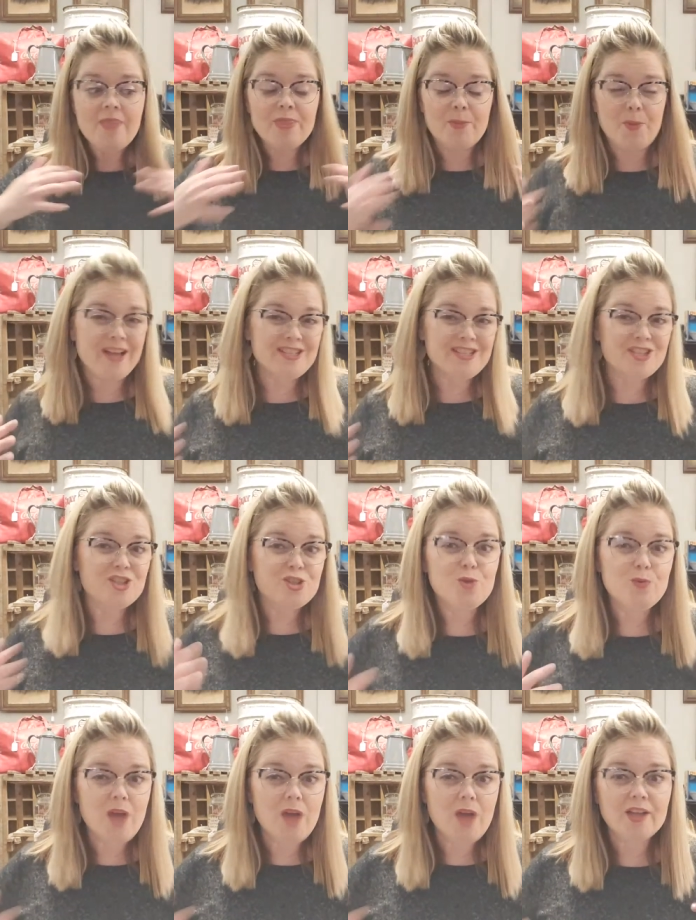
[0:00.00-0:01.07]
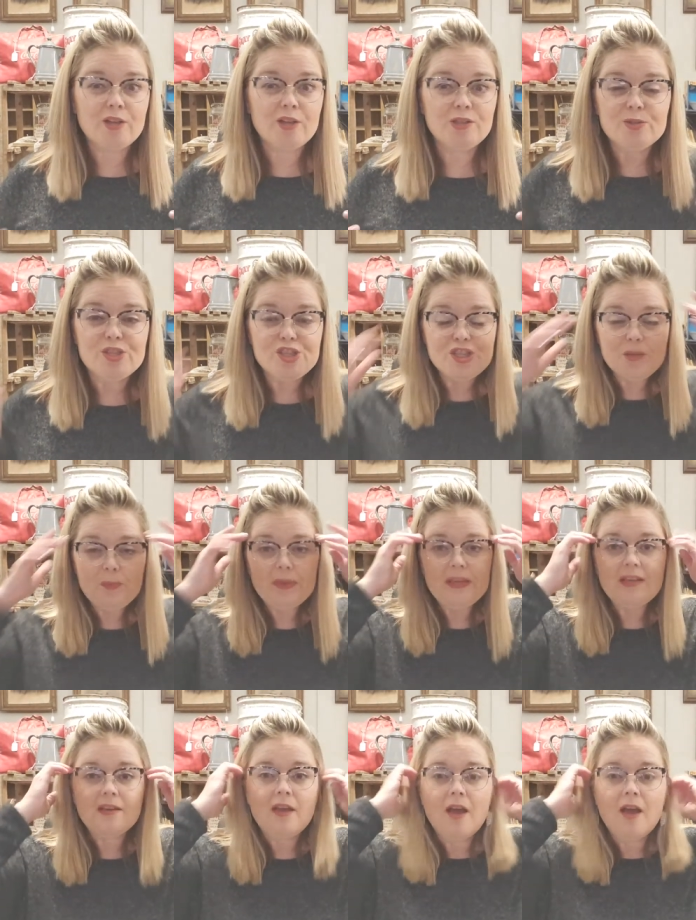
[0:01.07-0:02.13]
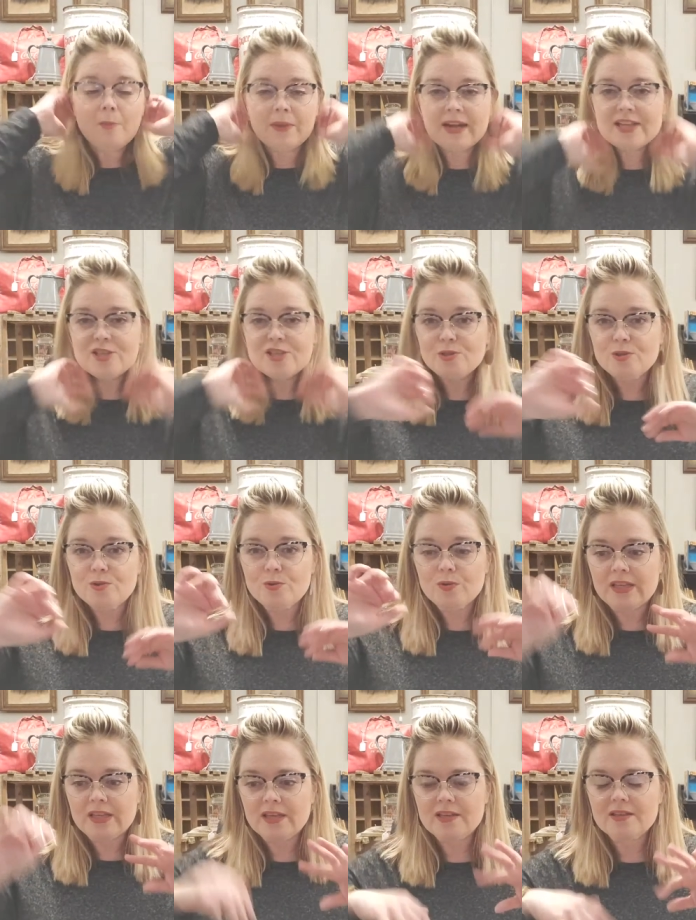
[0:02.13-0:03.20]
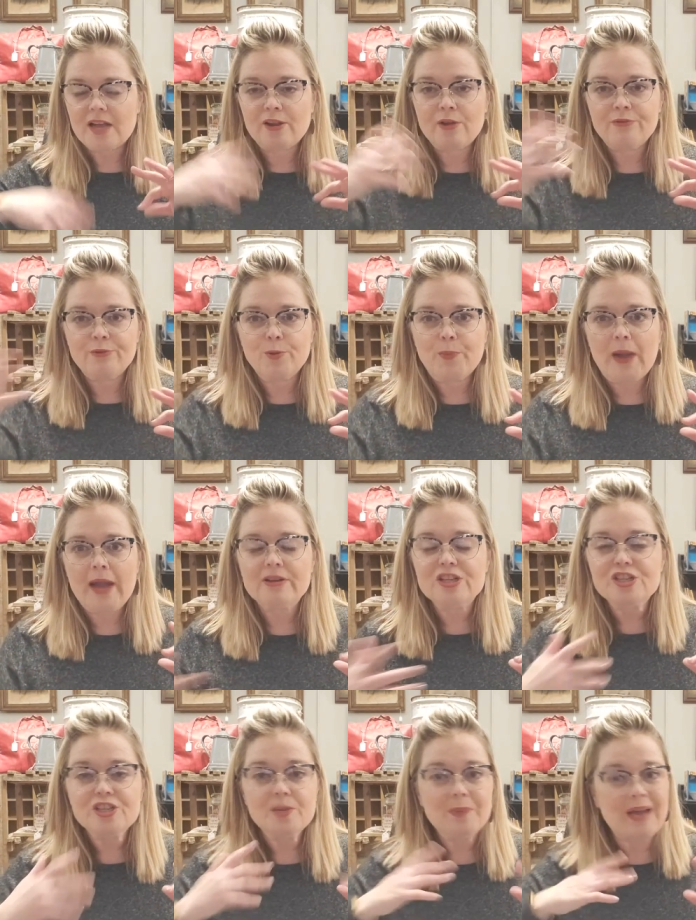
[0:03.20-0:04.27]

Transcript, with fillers: The prices do not include shipping, but I do get I go through Pirate Ship.